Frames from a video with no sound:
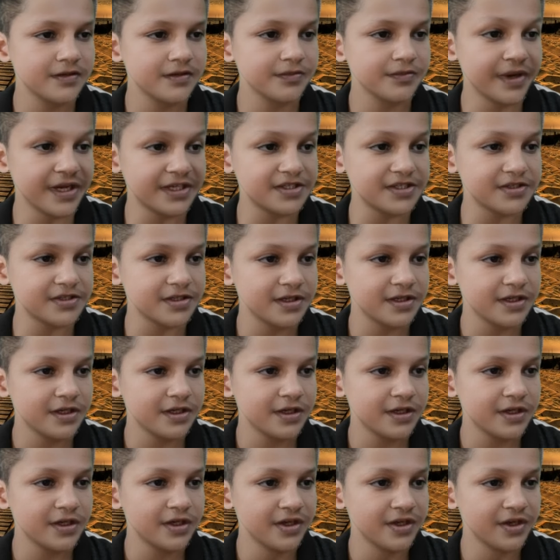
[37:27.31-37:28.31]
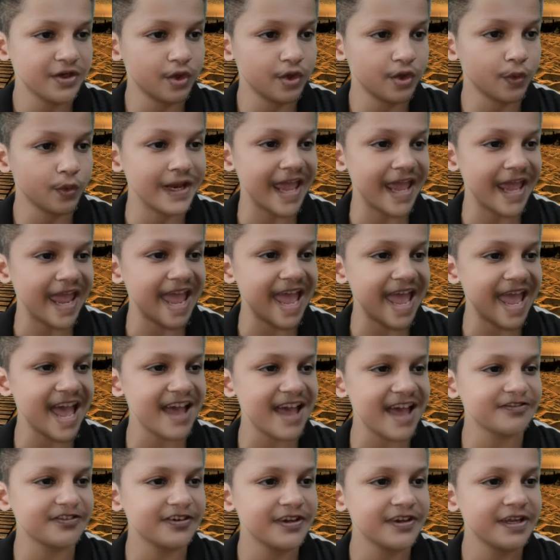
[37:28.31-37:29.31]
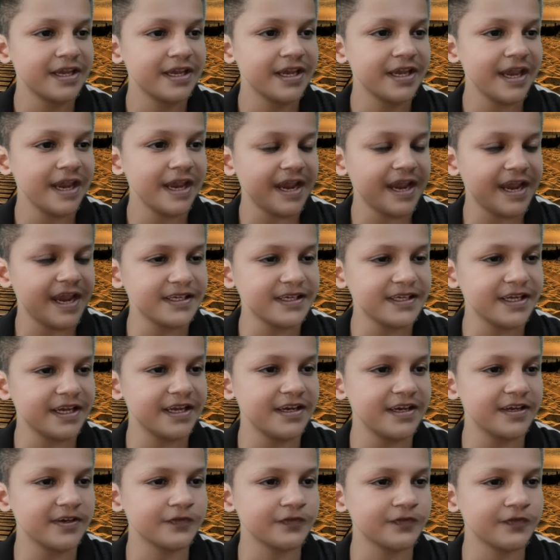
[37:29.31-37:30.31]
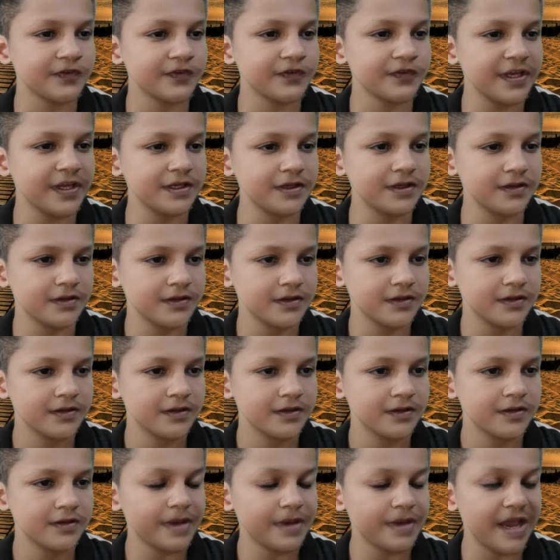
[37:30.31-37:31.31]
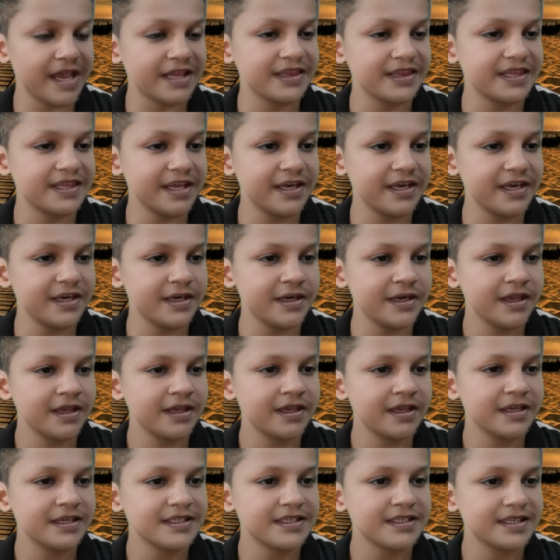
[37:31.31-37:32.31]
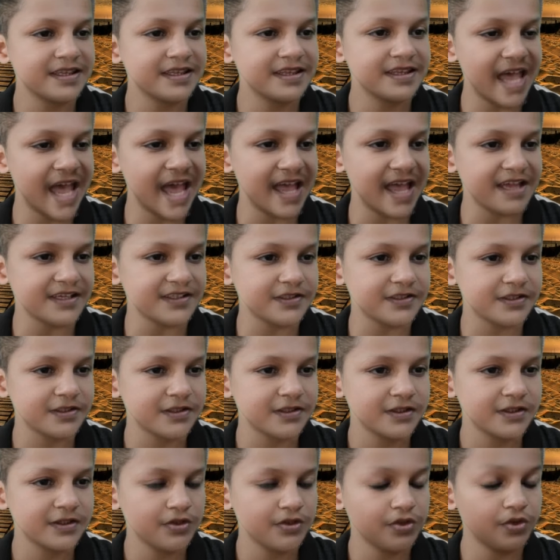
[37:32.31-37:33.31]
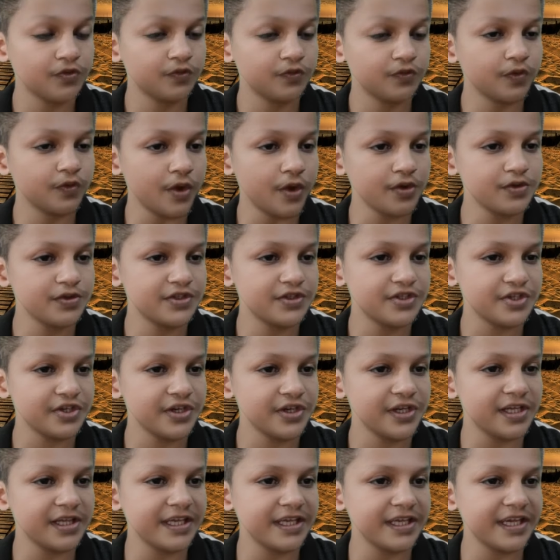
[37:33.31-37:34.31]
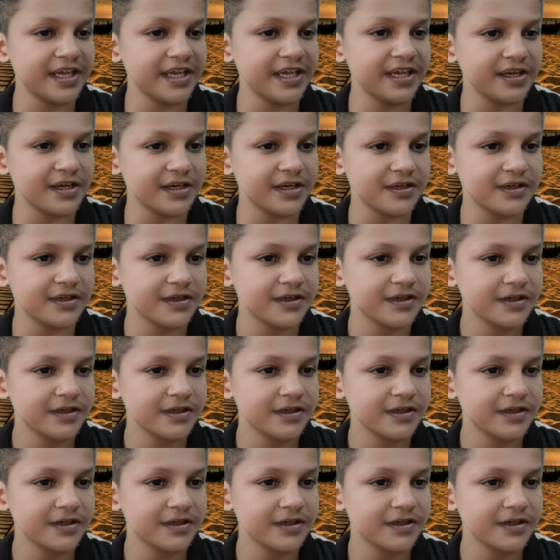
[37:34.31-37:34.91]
But you will have had enough fun by then that you won't really care.